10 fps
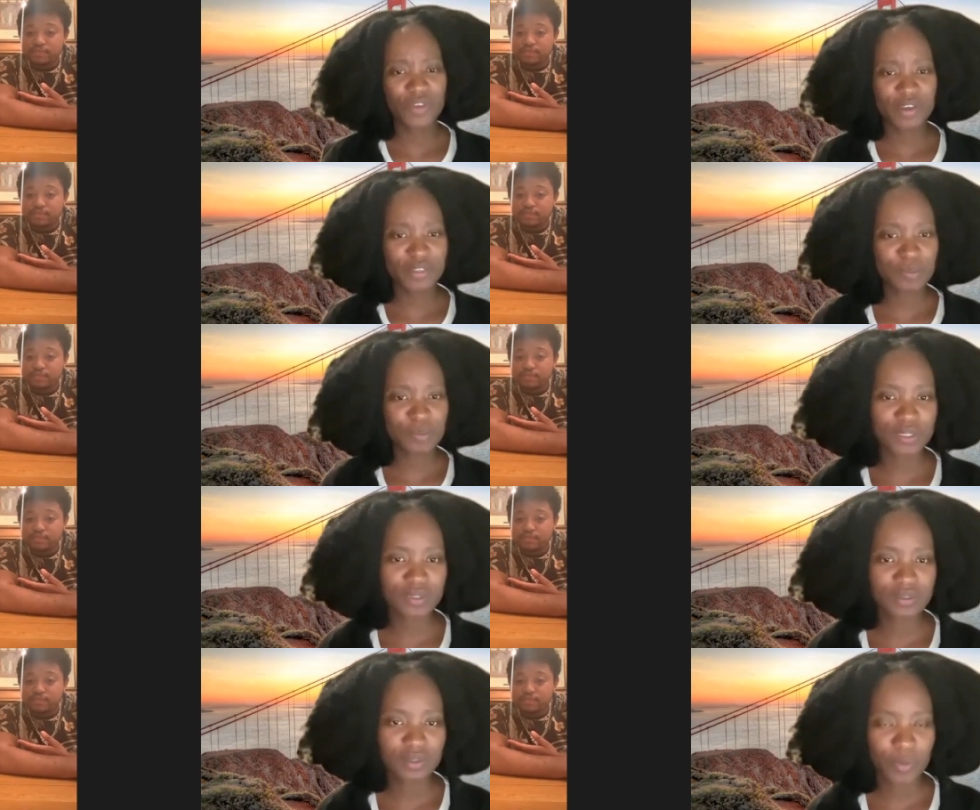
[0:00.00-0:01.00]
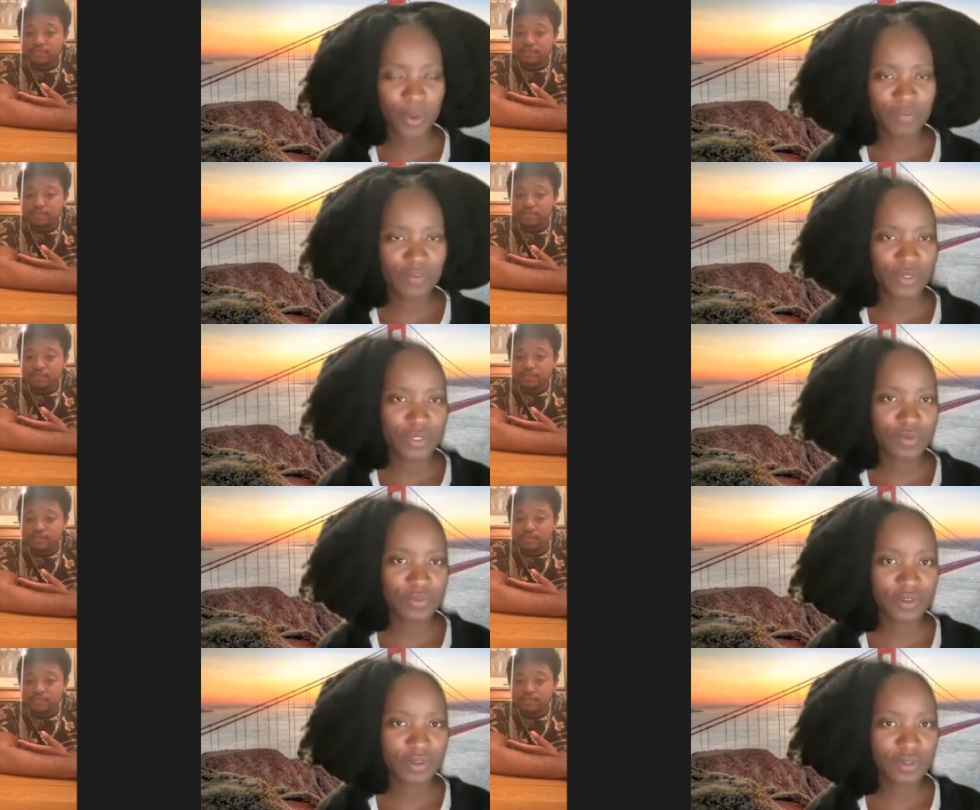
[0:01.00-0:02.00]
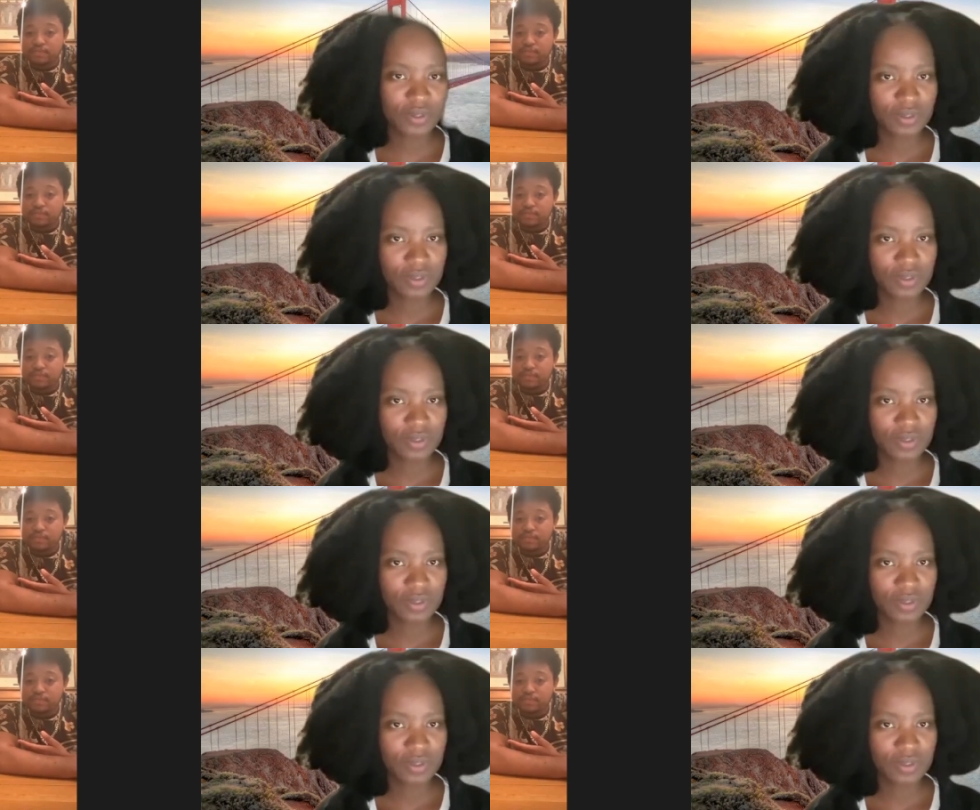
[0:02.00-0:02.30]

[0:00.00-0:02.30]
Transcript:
Speaker 1: have you guys been in the workforce so far?